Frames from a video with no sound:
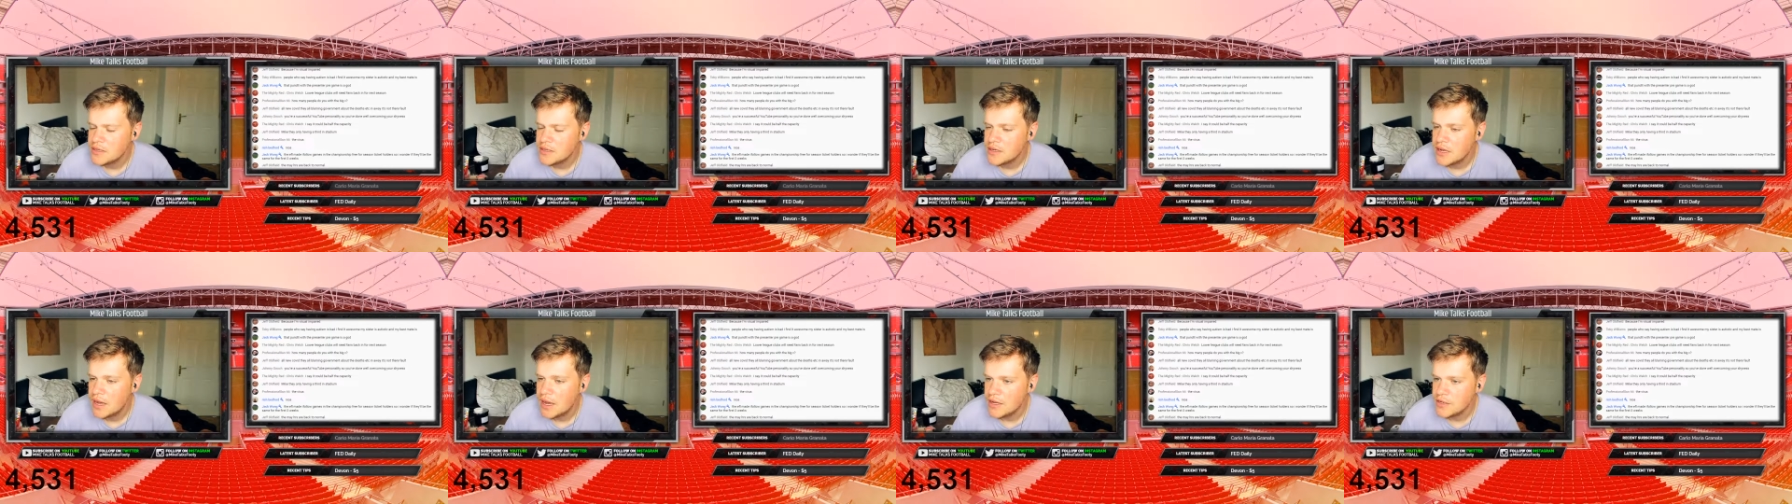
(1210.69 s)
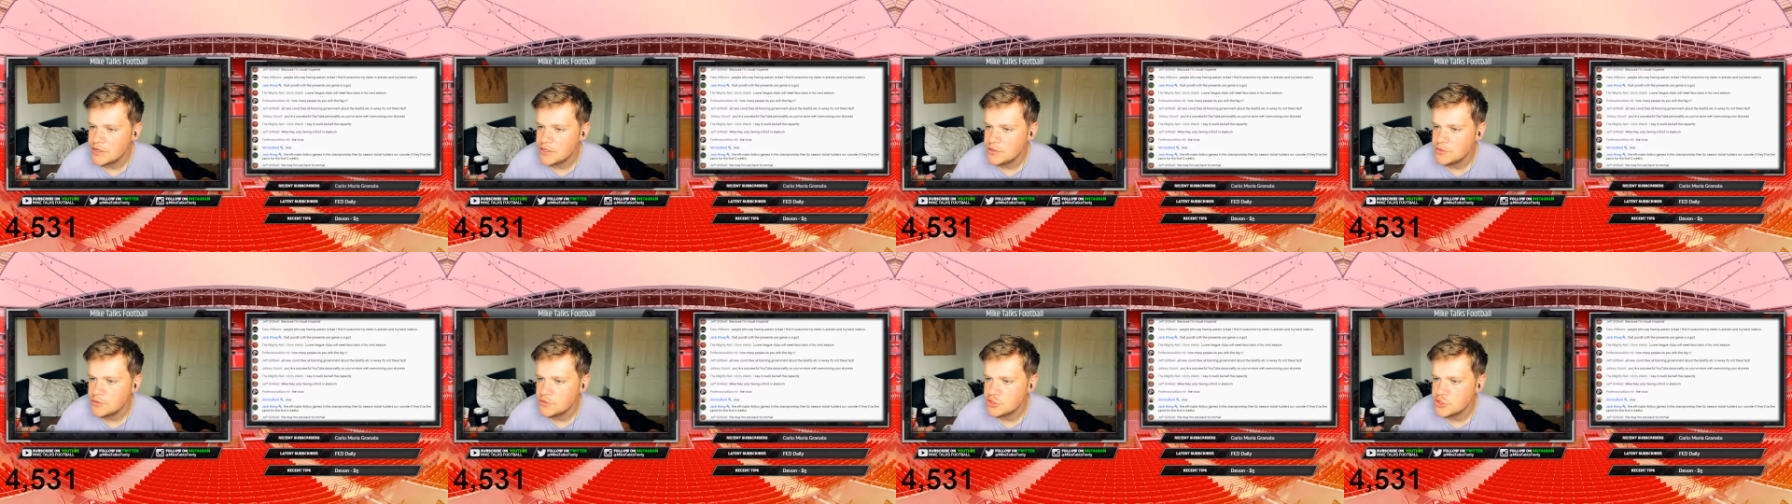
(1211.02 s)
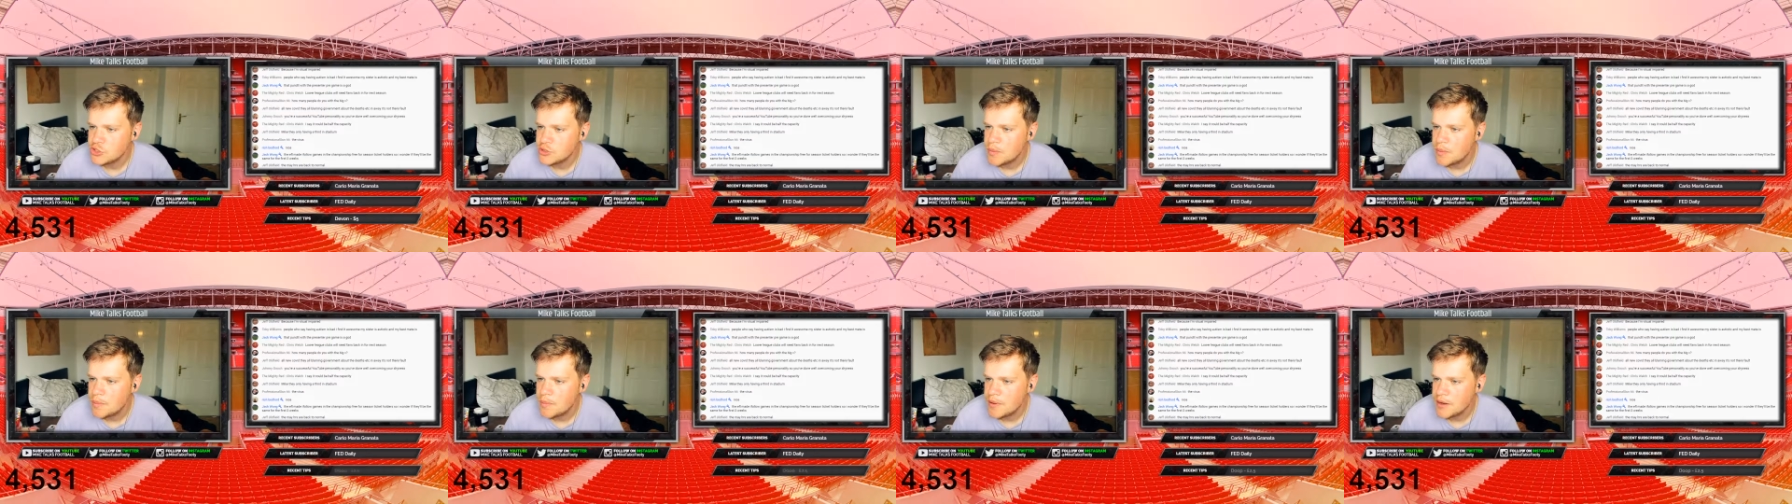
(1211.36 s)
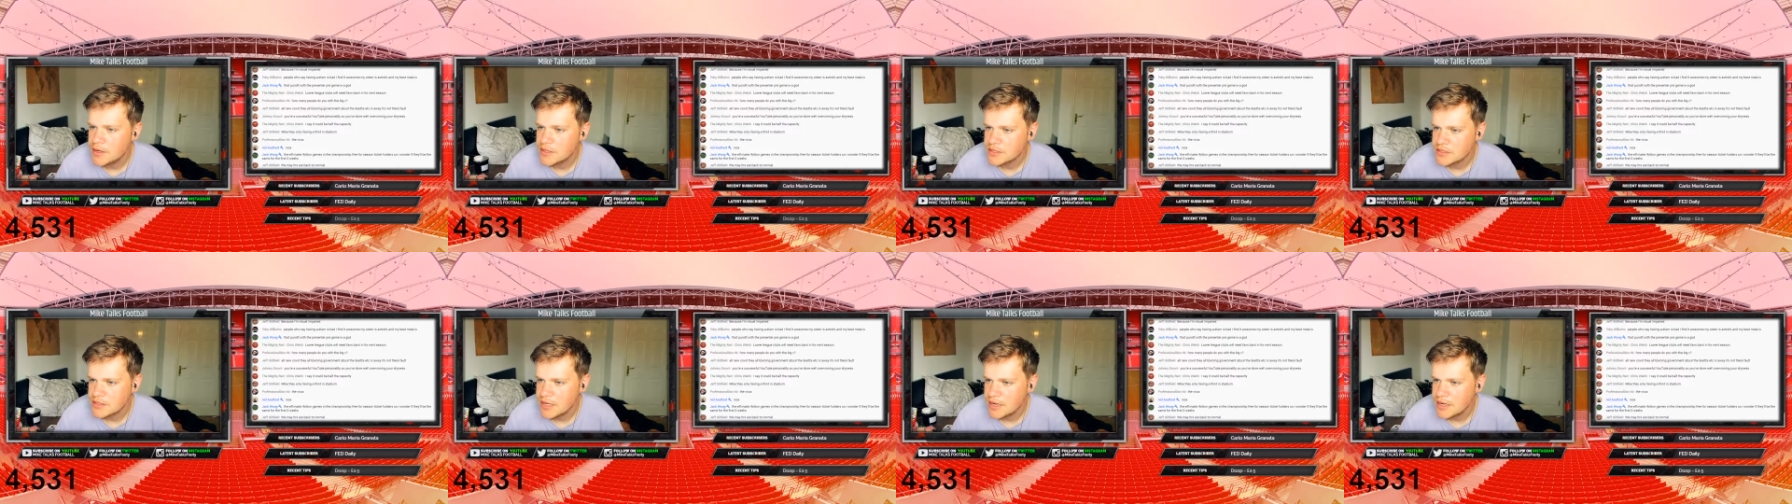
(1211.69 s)
YouTube
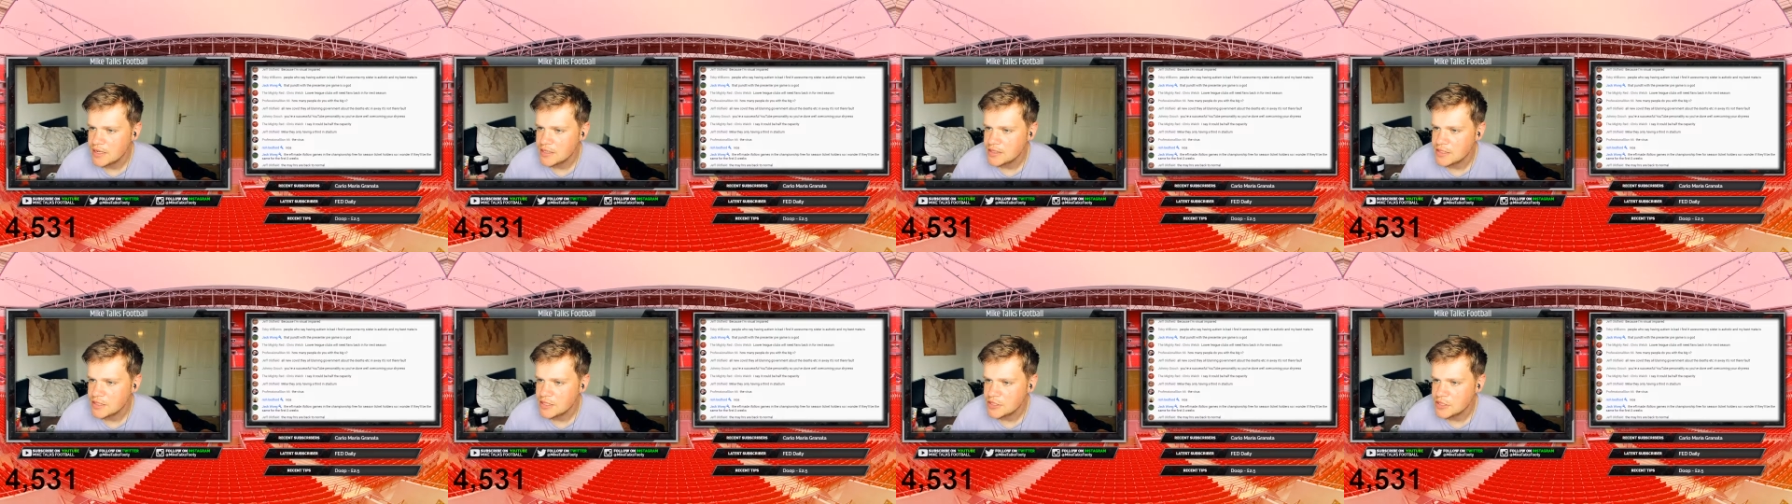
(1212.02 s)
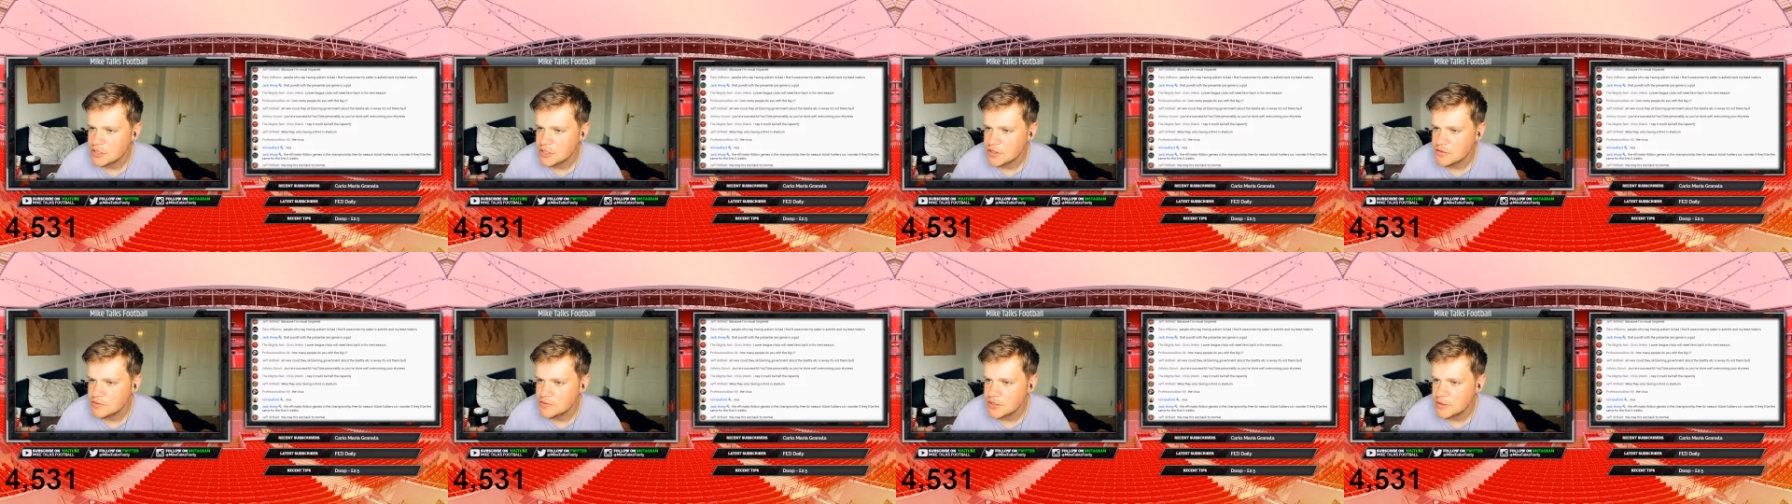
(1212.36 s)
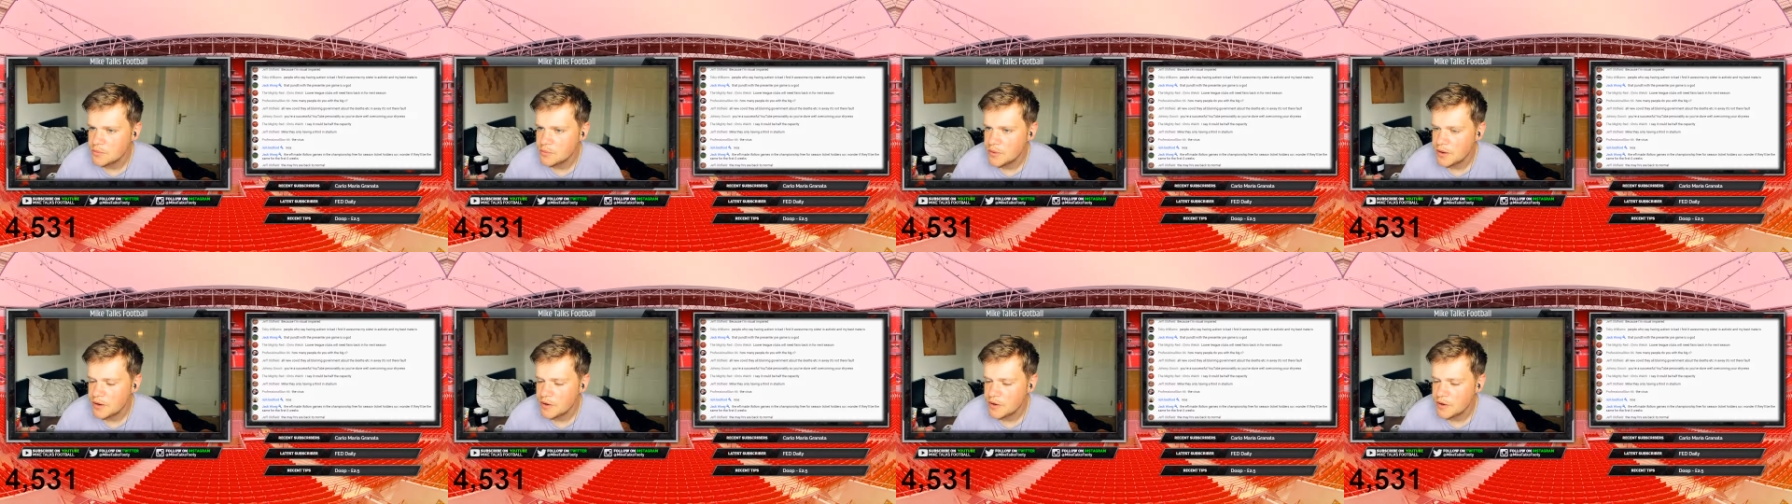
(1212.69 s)
personality, so you've done